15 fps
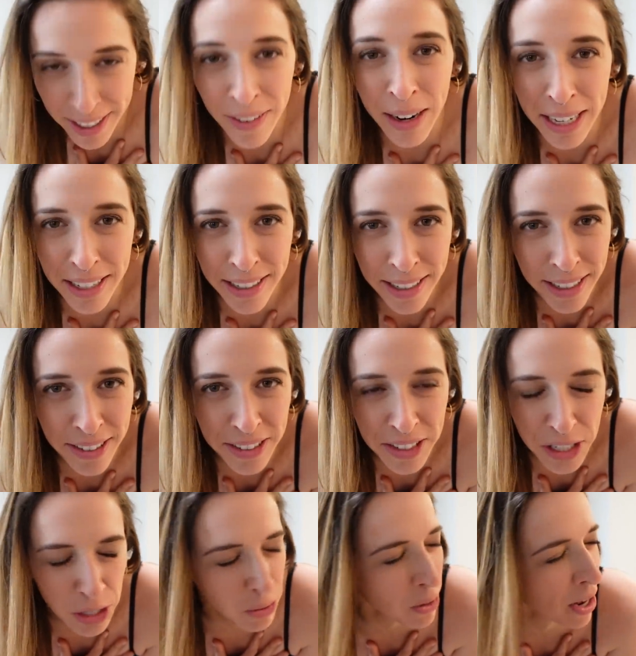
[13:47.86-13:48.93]
Now I clearly
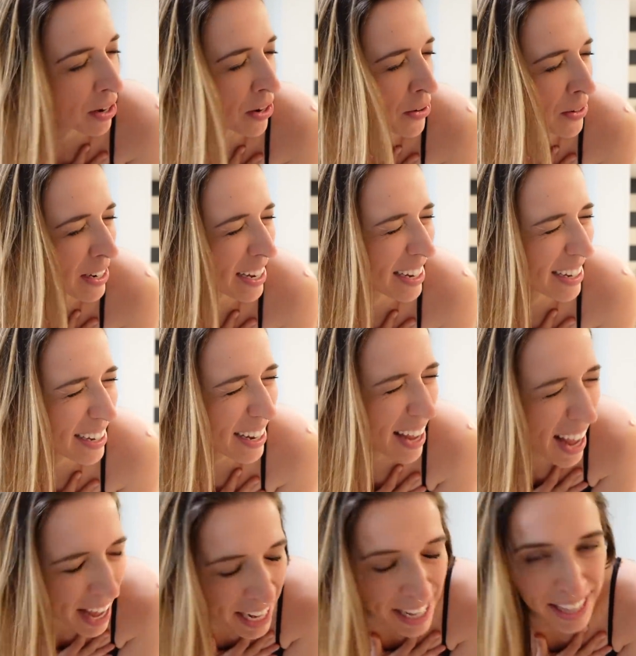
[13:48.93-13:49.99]
do not own
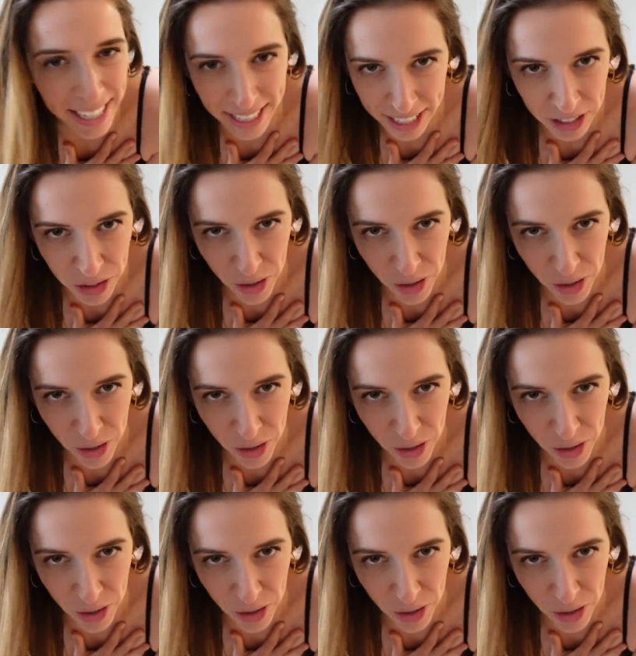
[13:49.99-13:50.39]
anything like the